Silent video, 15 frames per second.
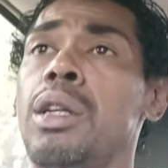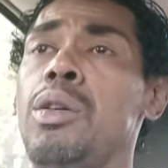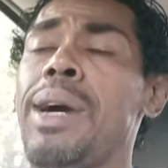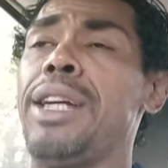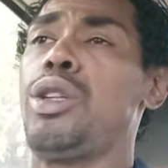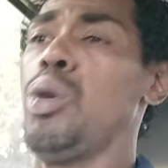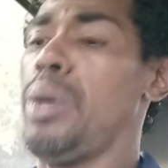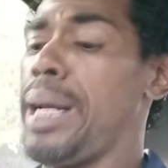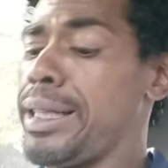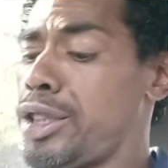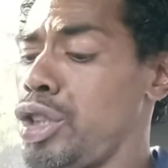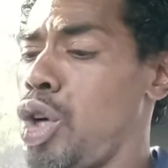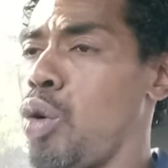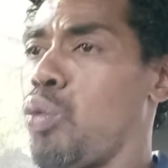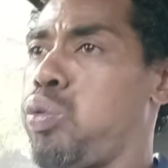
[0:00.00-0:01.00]
You ain't doing that
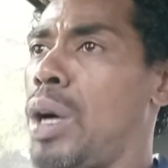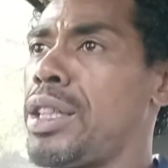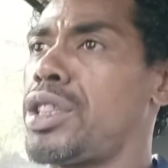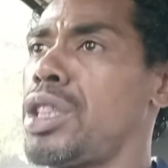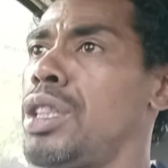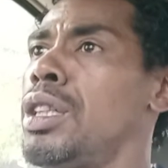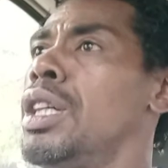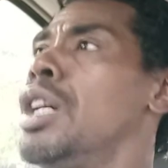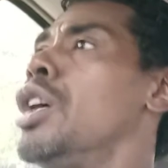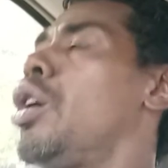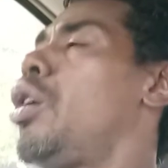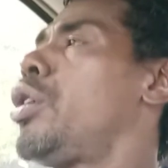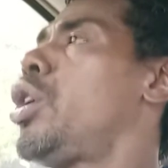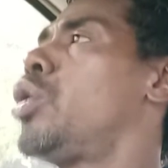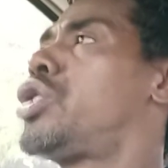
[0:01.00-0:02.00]
to no Russia
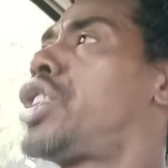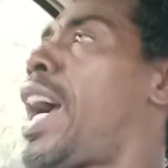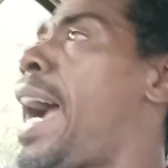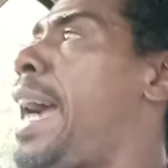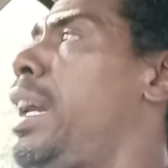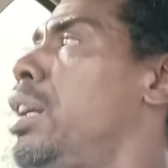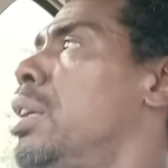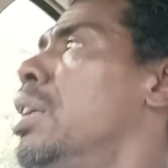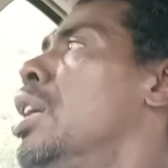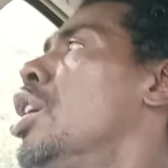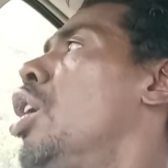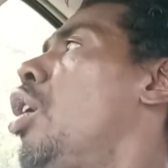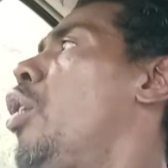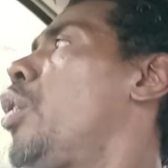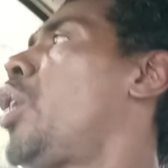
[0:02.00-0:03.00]
or no China
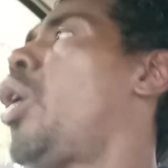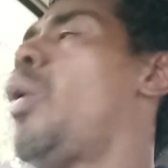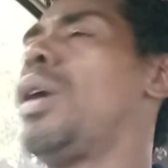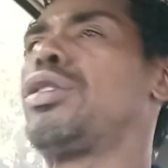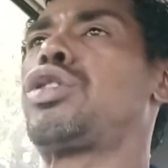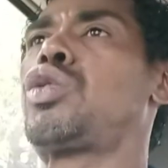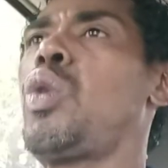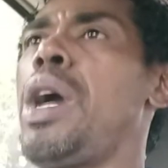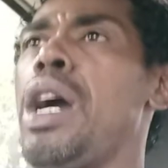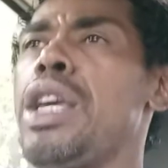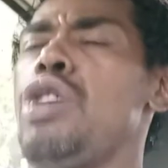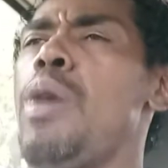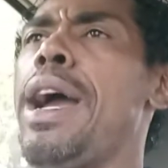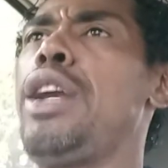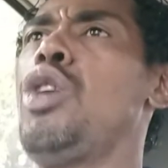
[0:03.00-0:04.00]
or no Australia.
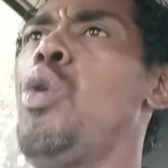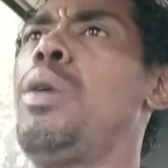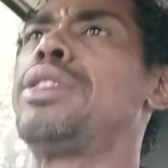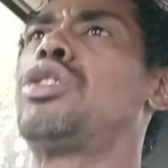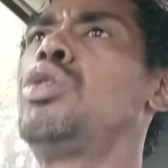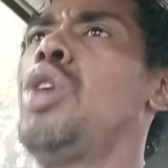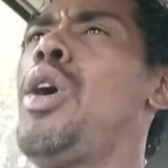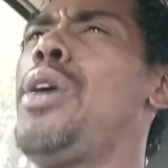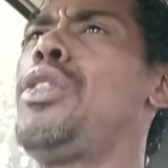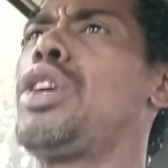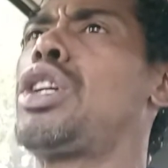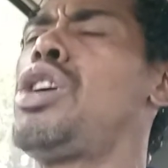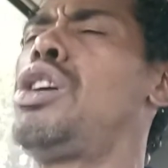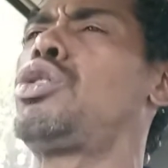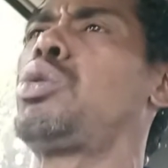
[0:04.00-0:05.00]
You ain't doing it to no other
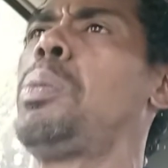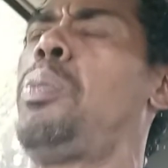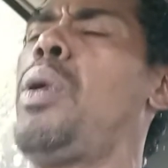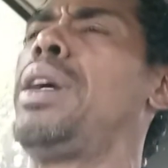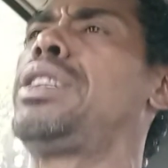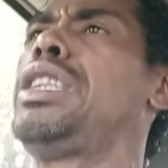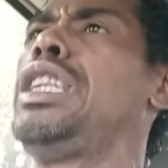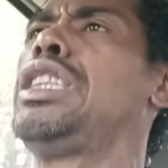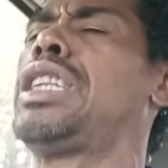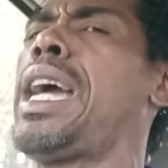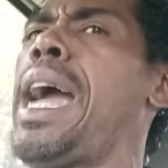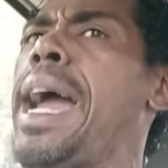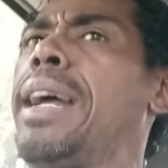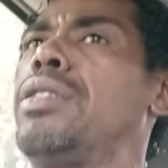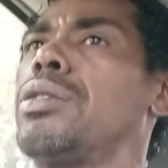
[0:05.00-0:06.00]
country but these
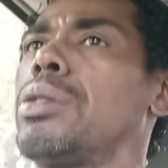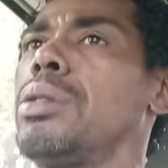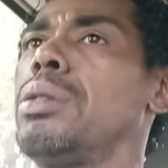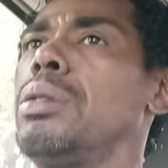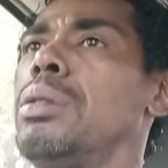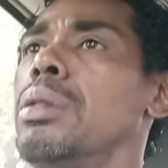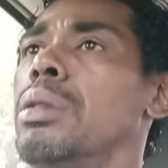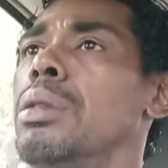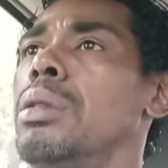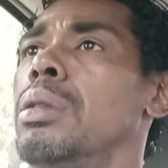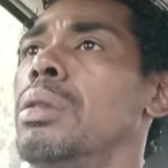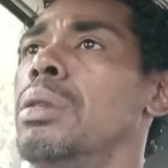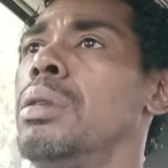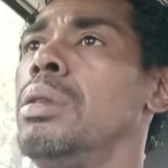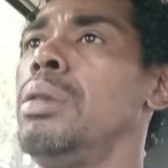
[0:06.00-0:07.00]
cats.
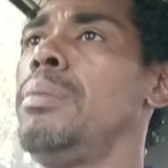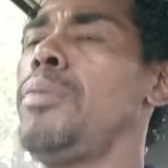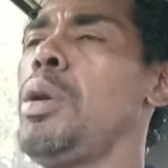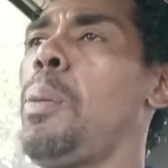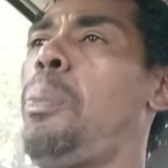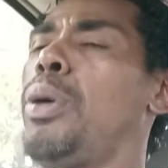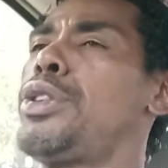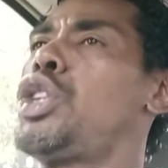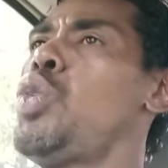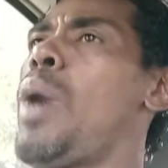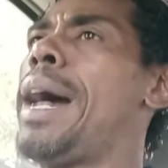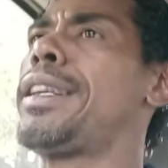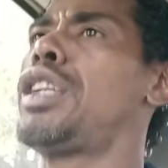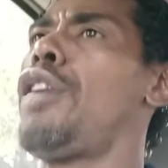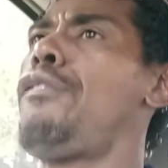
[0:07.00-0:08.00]
Let me put you
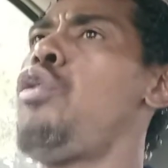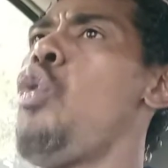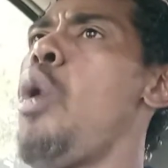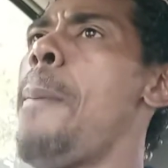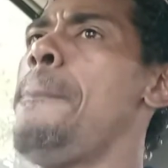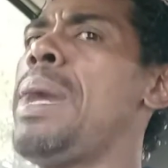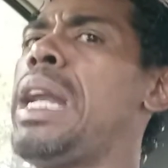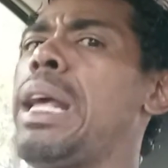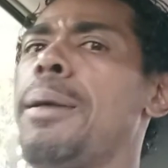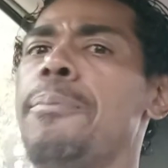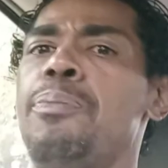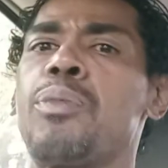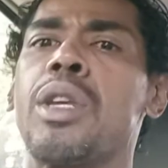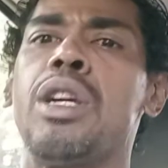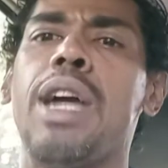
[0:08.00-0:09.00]
out there for a minute.
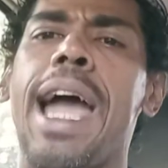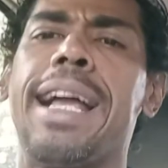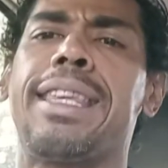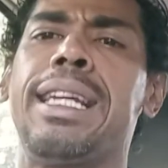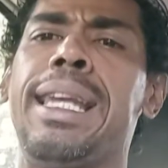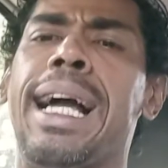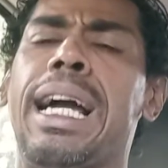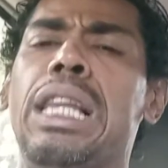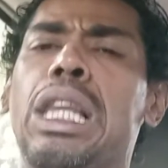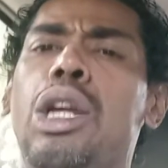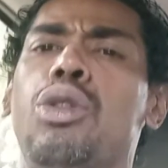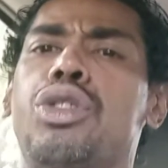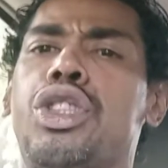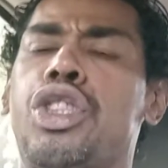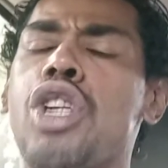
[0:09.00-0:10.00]
Acting like a
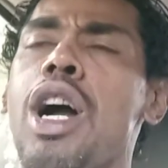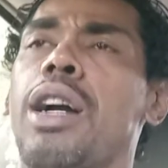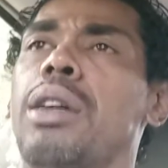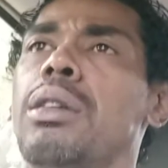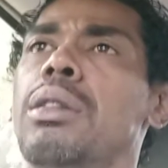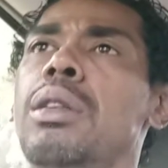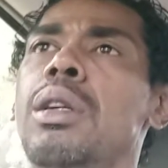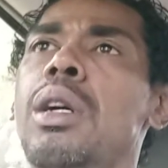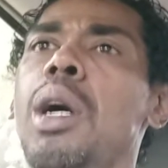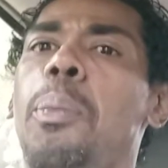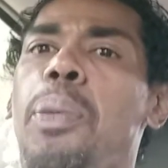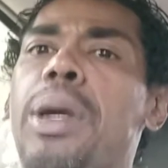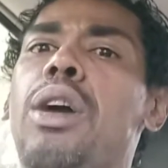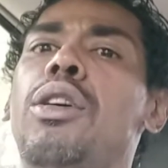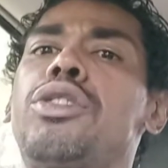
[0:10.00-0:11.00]
little sucker.
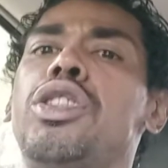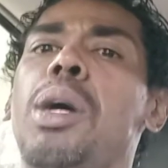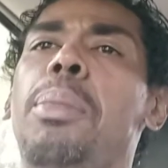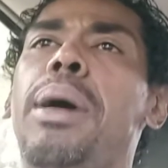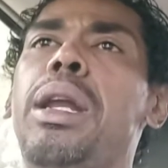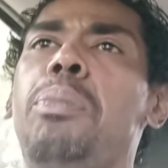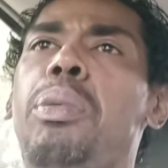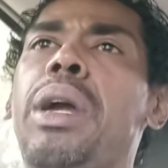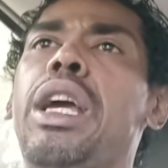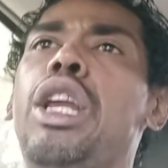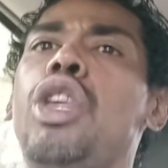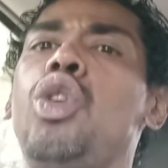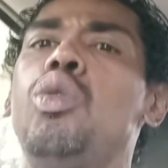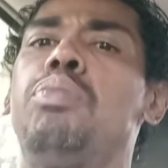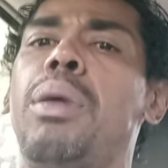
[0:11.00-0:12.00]
Pick on somebody bigger
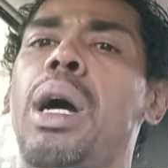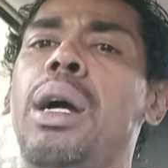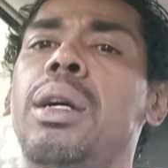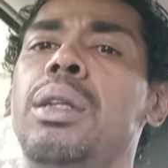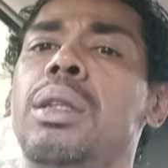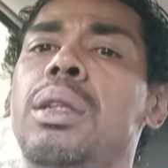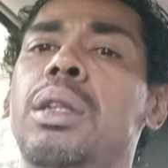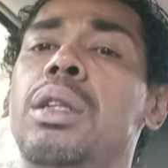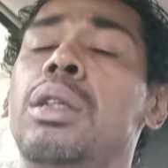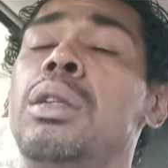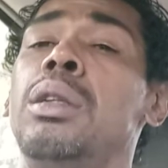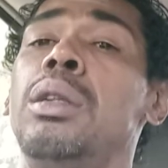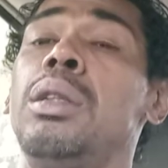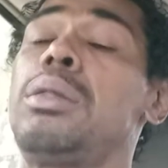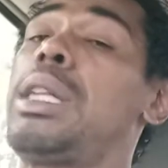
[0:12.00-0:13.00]
than you, bruh.
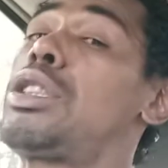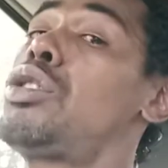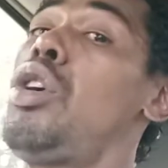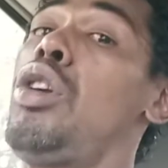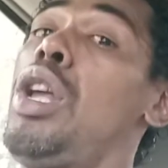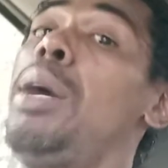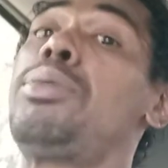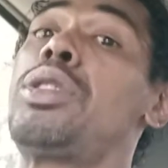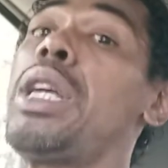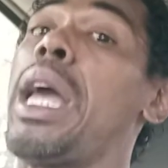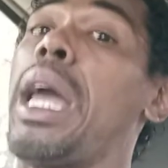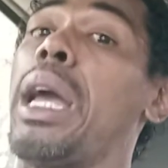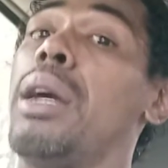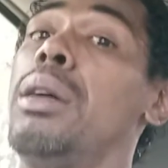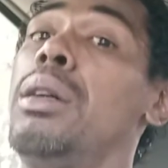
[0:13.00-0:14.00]
That's all I'm
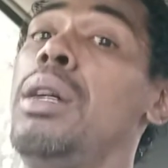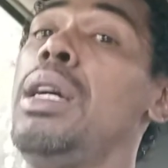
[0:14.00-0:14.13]
saying.